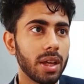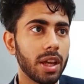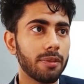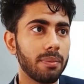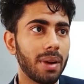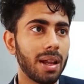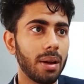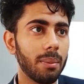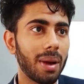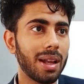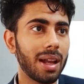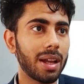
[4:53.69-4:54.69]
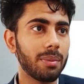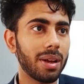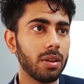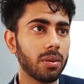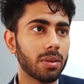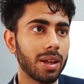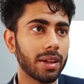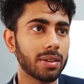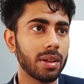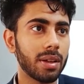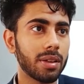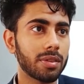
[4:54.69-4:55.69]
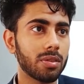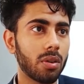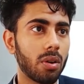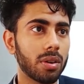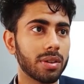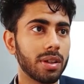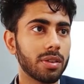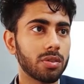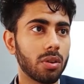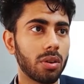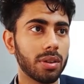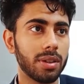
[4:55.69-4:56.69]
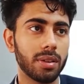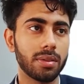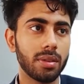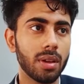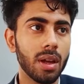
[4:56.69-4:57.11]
If my line might look like this or this or this.